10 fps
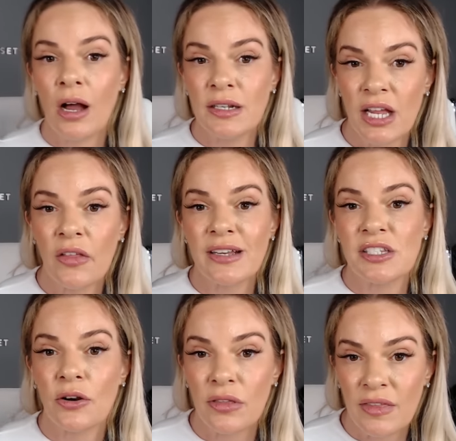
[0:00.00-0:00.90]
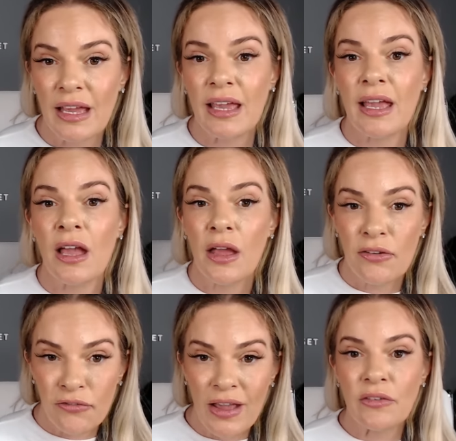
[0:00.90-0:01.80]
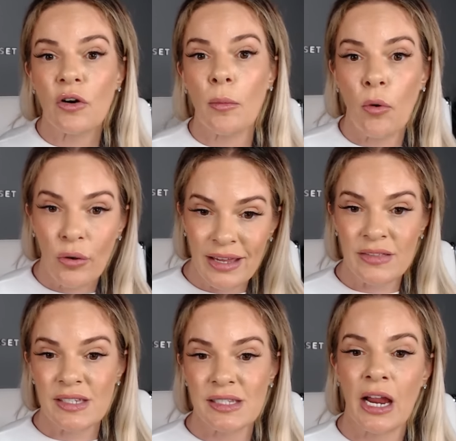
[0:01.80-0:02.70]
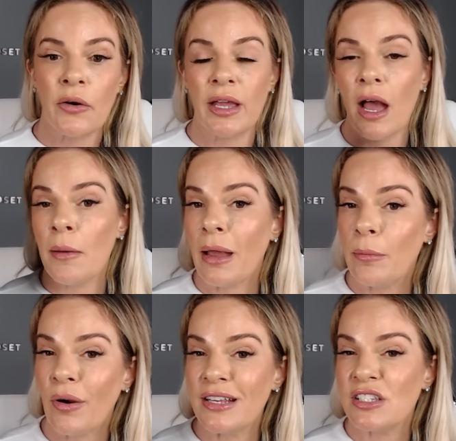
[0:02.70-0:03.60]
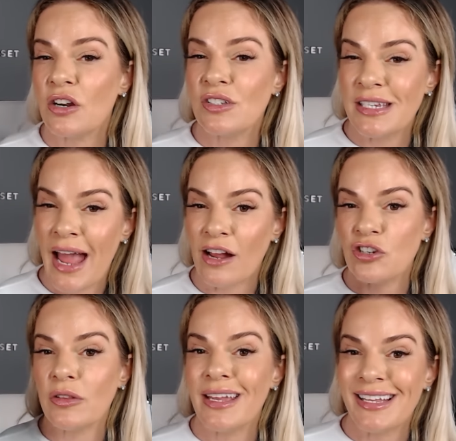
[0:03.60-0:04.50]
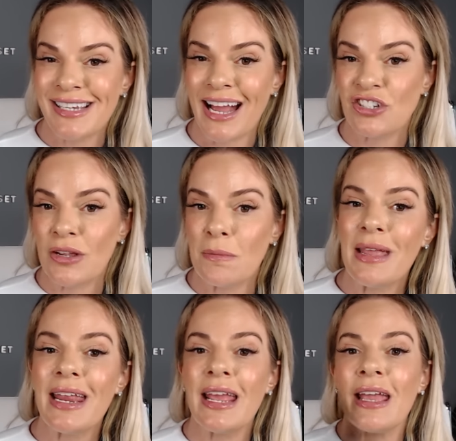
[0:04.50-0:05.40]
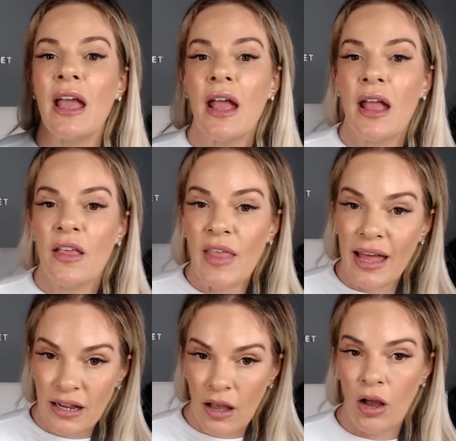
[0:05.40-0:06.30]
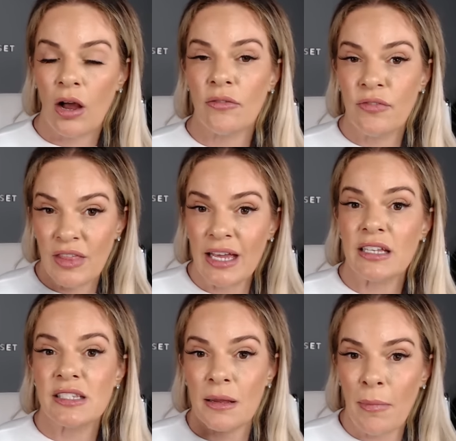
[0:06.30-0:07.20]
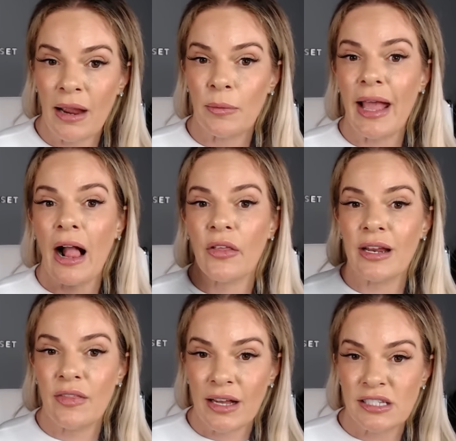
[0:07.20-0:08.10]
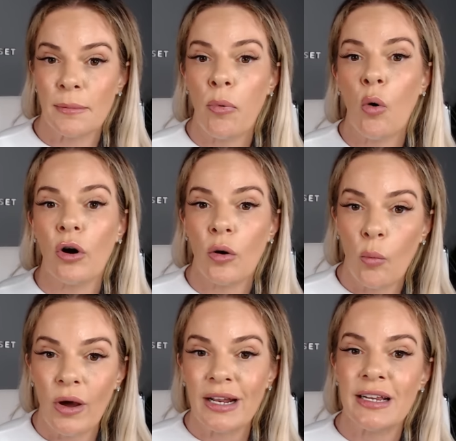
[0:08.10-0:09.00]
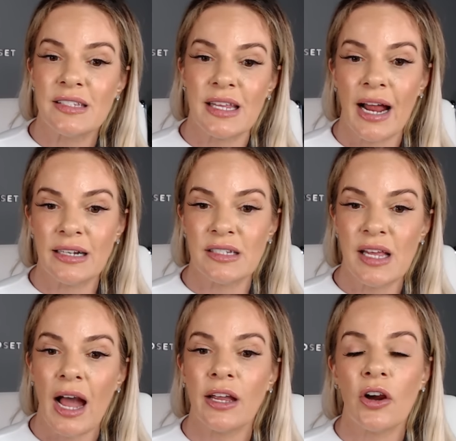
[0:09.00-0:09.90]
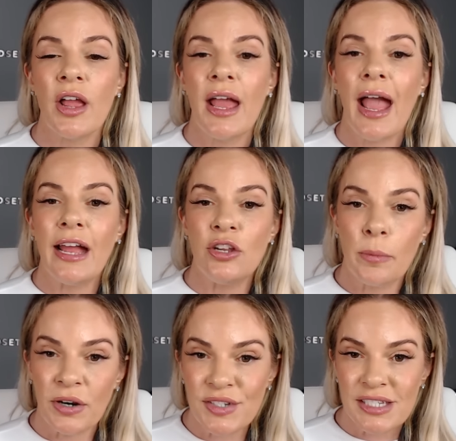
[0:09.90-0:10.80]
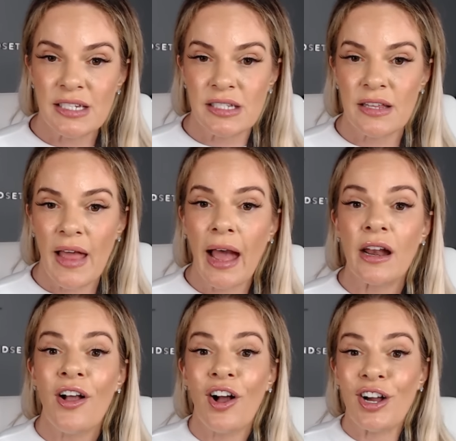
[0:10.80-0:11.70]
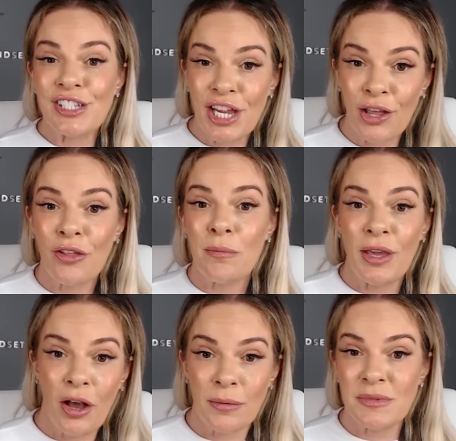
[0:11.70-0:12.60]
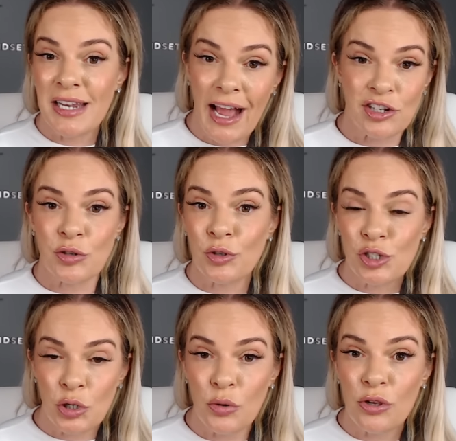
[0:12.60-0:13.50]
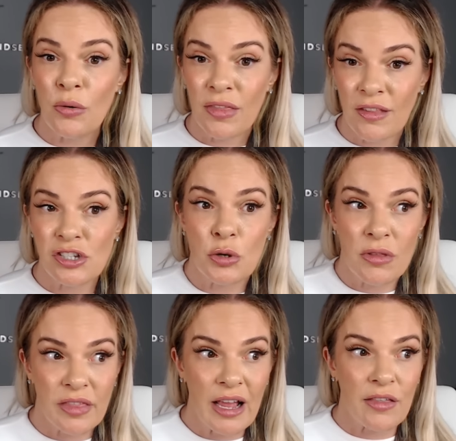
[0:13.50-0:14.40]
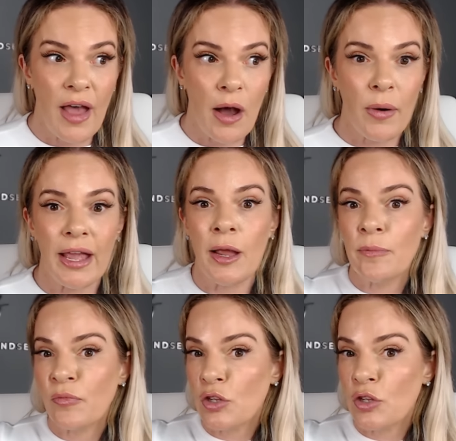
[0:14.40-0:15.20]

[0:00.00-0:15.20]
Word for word: until I start thinking favorable in this area, and my brain starts naturally attaching meaning that of things in my reality that support what it is that I desire. And you persist in that until it becomes natural to you to think that way,